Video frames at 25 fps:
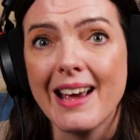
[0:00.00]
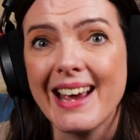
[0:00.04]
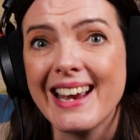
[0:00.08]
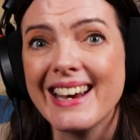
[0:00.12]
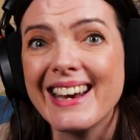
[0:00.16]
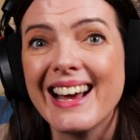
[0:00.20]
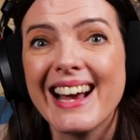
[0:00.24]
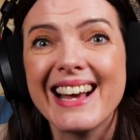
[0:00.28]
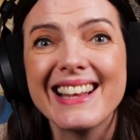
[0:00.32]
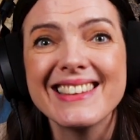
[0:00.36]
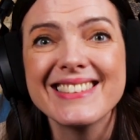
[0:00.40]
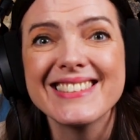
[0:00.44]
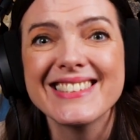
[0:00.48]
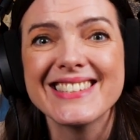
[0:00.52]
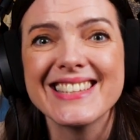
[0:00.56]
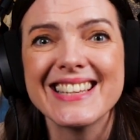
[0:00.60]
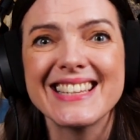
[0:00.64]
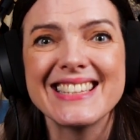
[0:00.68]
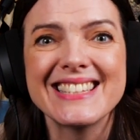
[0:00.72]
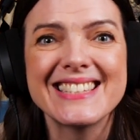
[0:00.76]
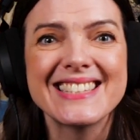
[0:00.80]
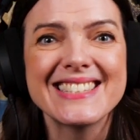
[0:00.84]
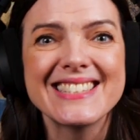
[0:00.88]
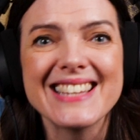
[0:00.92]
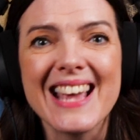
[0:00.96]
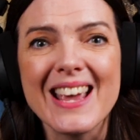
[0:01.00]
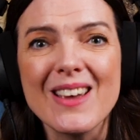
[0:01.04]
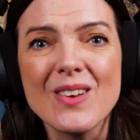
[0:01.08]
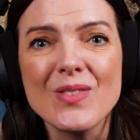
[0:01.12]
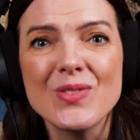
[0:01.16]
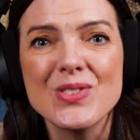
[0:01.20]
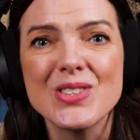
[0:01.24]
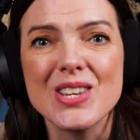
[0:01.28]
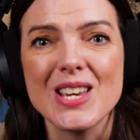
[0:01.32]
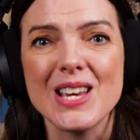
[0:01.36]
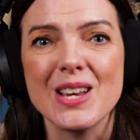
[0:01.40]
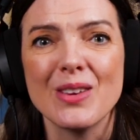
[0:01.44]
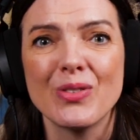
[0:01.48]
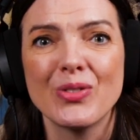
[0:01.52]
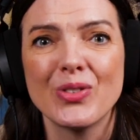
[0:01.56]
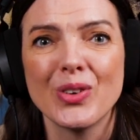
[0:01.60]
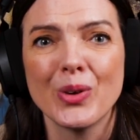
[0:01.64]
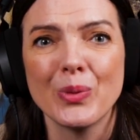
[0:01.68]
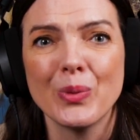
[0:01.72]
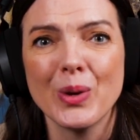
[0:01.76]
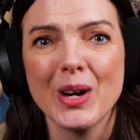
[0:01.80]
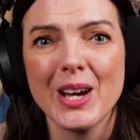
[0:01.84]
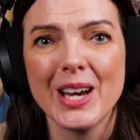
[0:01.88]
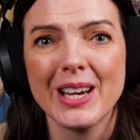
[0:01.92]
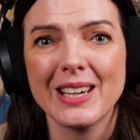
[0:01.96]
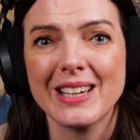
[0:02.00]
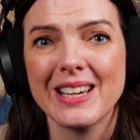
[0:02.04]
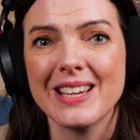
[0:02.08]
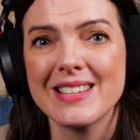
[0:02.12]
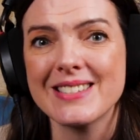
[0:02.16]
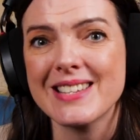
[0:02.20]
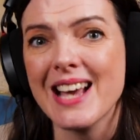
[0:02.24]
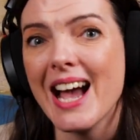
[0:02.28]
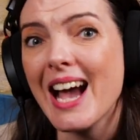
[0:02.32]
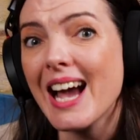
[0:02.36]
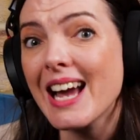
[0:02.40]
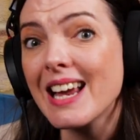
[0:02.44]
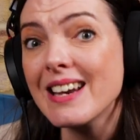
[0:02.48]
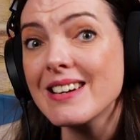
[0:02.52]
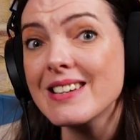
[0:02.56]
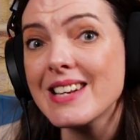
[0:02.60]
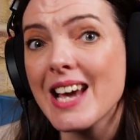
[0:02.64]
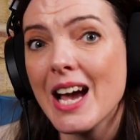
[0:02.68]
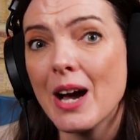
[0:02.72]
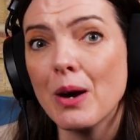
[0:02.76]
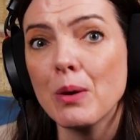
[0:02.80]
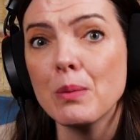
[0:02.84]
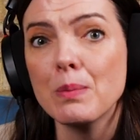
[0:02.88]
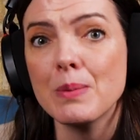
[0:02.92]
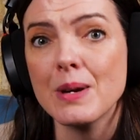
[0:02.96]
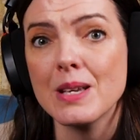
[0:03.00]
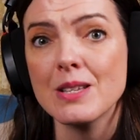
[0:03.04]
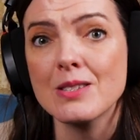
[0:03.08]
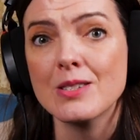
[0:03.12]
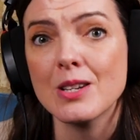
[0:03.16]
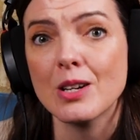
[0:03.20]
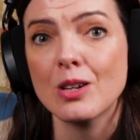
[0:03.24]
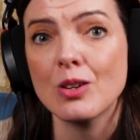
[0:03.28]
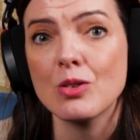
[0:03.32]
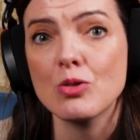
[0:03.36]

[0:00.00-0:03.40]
enhancing safety for workers, and helping to